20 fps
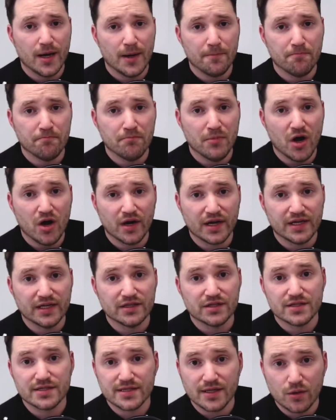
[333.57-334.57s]
market
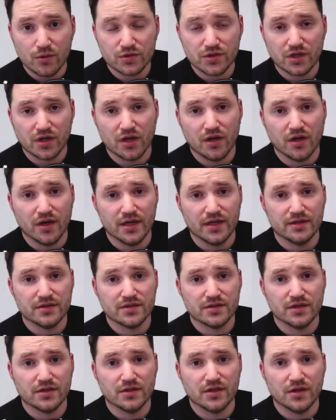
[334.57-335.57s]
and sell to
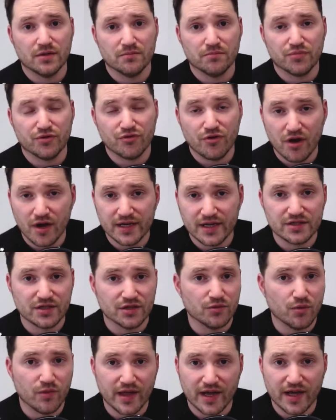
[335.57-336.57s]
clients and price and
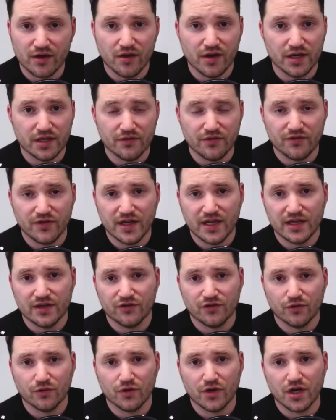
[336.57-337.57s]
all that kind of thing? It's
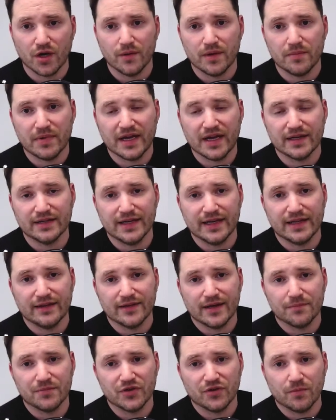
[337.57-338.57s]
sort of going back and getting
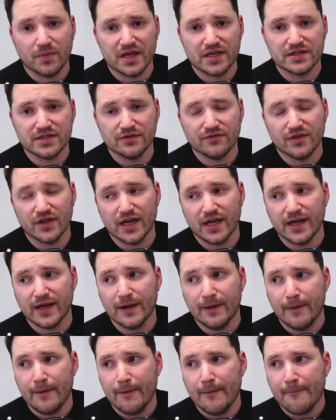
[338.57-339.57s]
that perspective there.
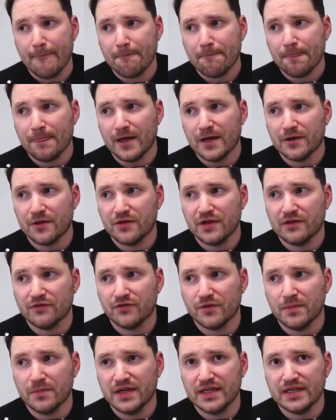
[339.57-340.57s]
And I think for
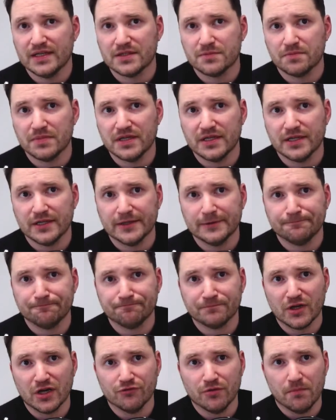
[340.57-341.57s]
me, it's been a
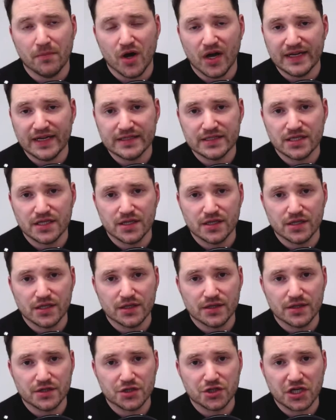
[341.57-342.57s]
reminder
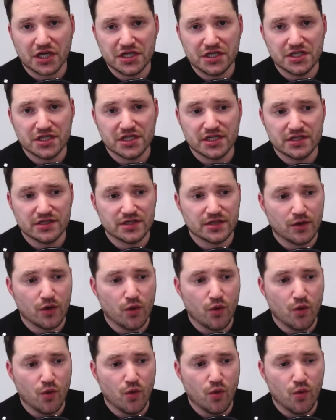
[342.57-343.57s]
that change is
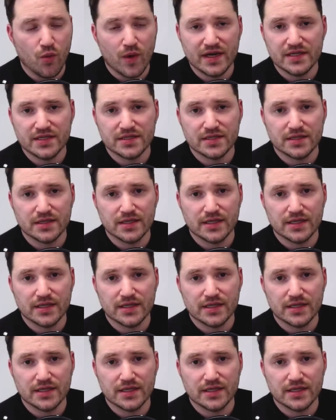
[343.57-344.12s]
always